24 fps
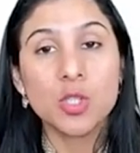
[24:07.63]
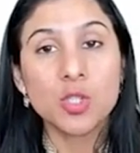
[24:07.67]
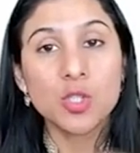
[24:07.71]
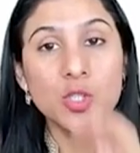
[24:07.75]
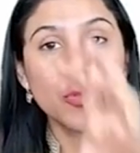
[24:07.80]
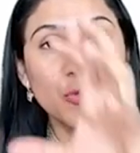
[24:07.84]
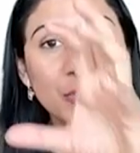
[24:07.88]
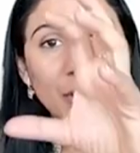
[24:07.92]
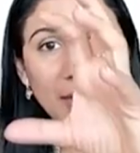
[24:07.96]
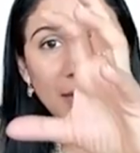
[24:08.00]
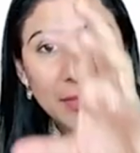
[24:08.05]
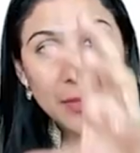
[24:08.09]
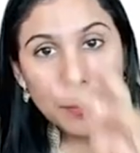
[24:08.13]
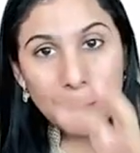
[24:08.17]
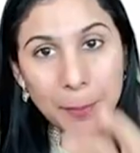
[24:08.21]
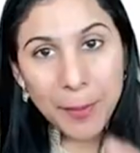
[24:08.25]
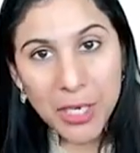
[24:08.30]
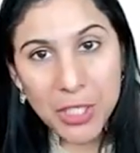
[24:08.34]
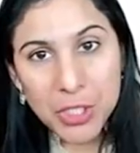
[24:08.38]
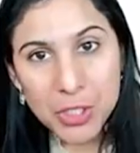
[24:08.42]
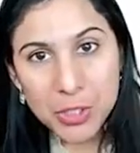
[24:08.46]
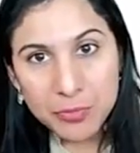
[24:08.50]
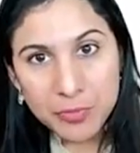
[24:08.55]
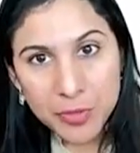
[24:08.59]
So, when the
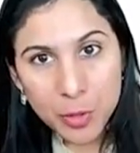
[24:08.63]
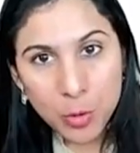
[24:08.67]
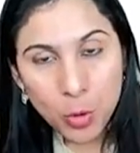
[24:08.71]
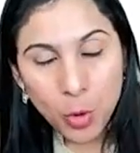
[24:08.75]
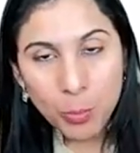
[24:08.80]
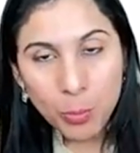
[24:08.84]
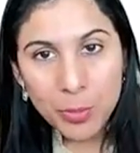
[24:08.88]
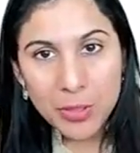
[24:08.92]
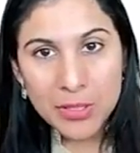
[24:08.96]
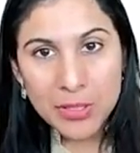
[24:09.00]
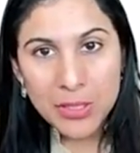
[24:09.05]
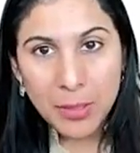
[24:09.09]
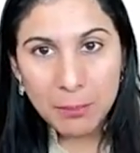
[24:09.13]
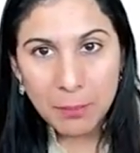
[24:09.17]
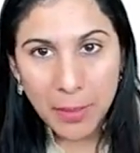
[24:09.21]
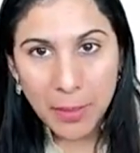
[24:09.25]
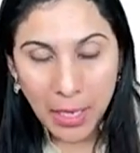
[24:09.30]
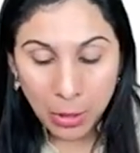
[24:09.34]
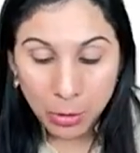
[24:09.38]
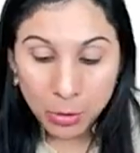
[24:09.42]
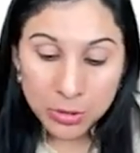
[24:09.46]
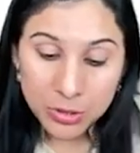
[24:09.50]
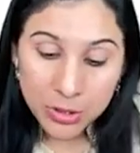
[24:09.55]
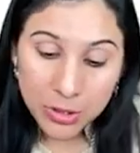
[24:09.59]
patient will open the
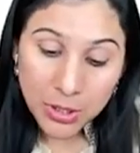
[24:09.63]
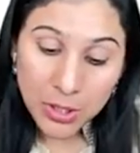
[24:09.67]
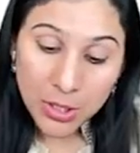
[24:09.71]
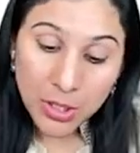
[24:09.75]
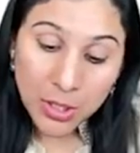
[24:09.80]
mouth,